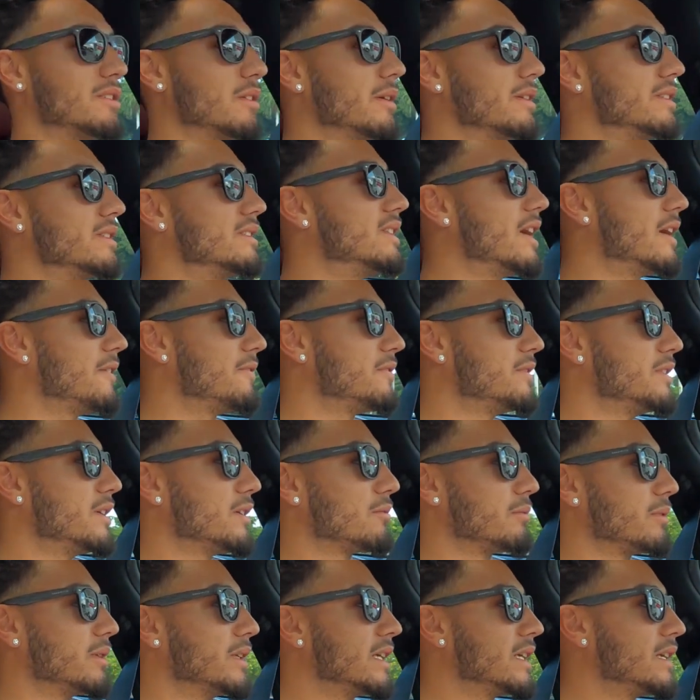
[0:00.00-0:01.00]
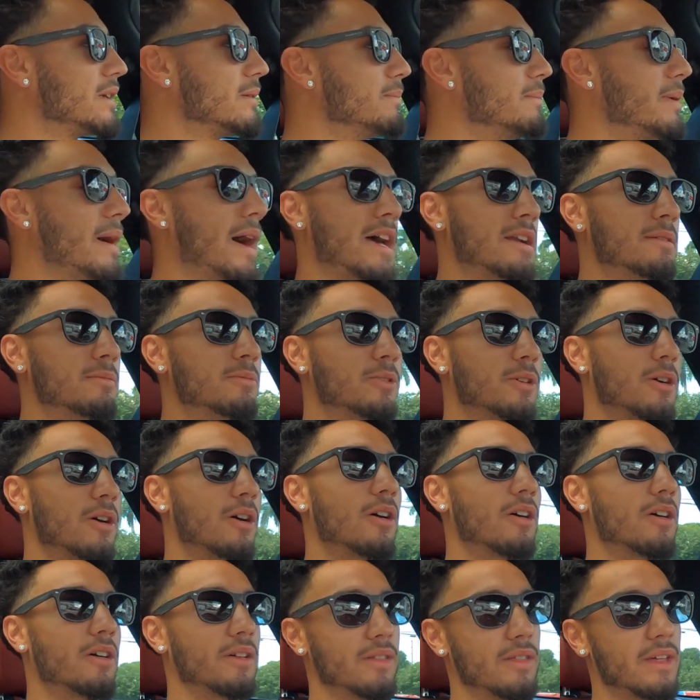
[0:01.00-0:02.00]
So it's definitely a really compatible
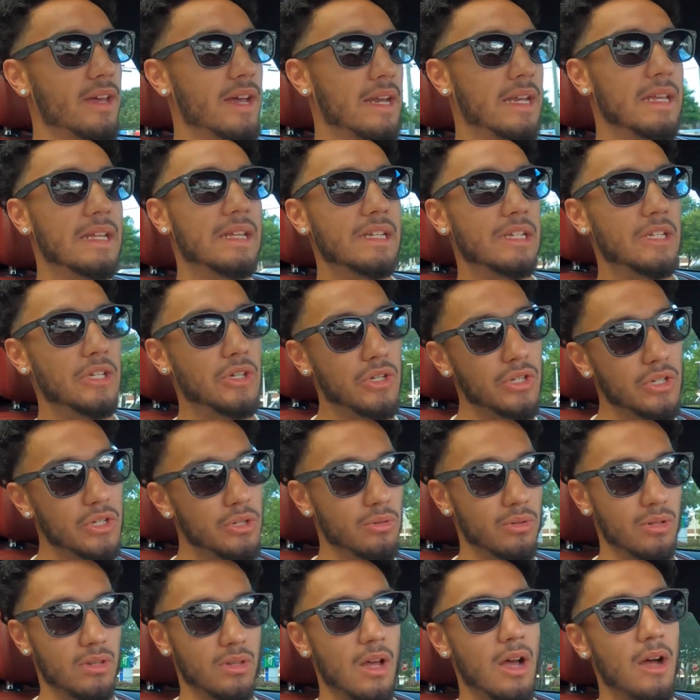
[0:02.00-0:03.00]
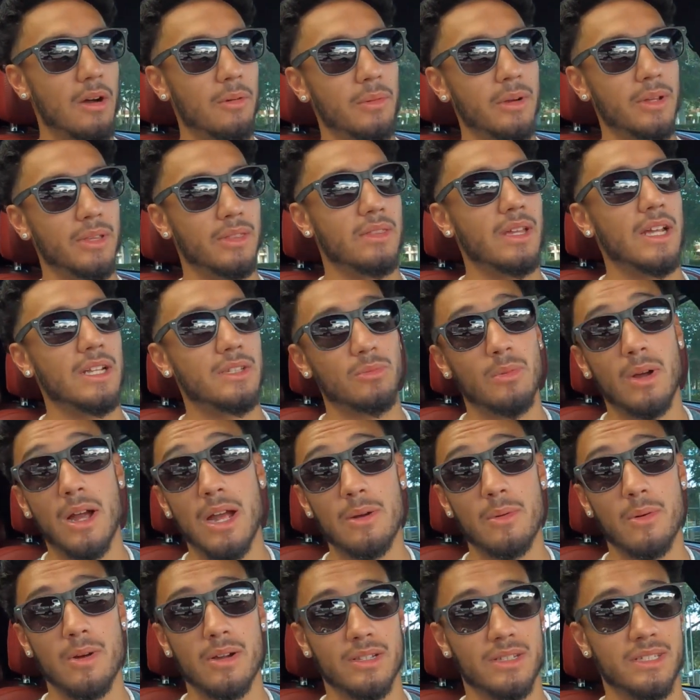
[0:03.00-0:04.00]
car that you can do a lot with. That's
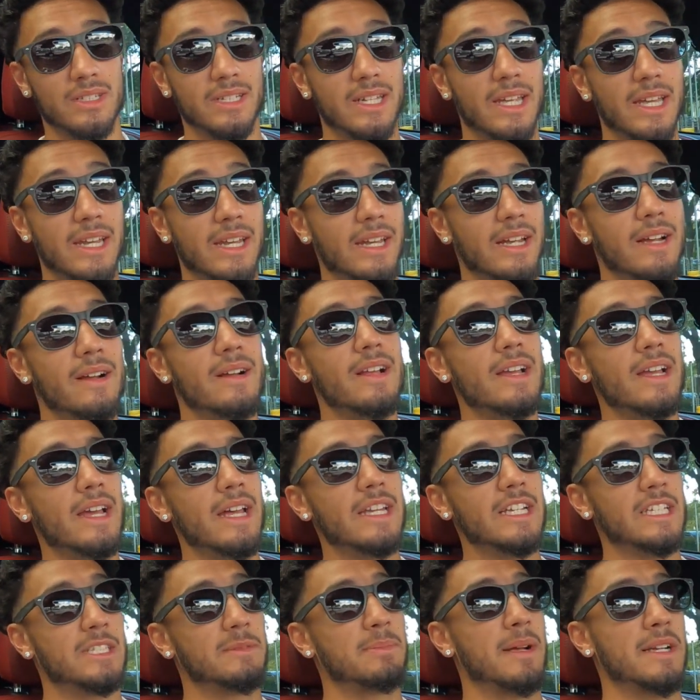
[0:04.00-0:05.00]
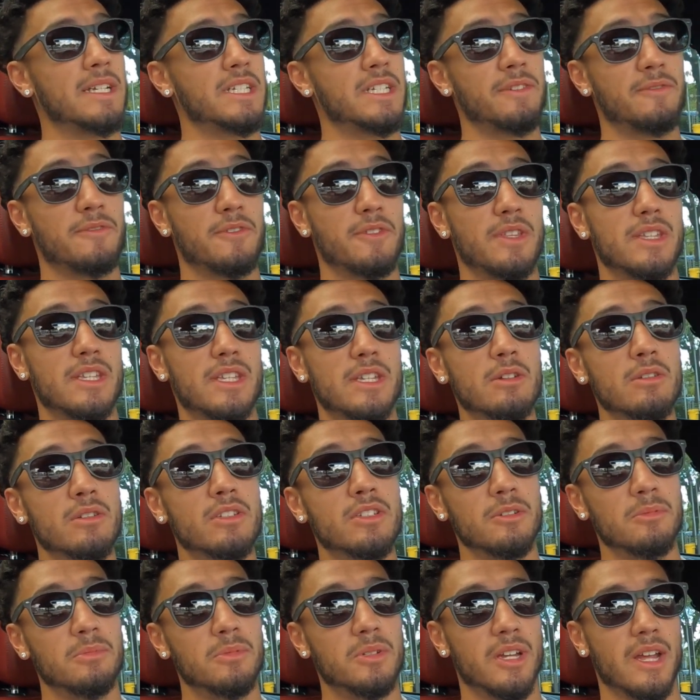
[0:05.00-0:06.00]
why I wanted to get it, and especially for the
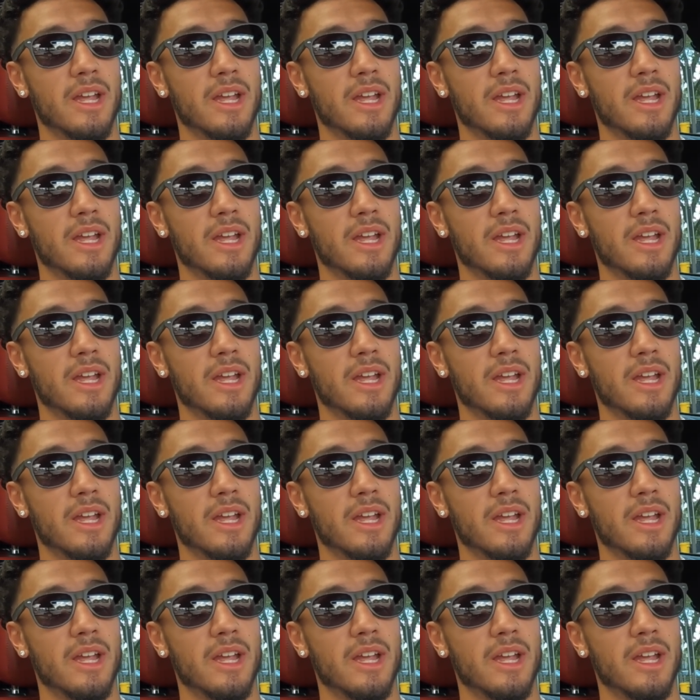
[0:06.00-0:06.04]
YouTube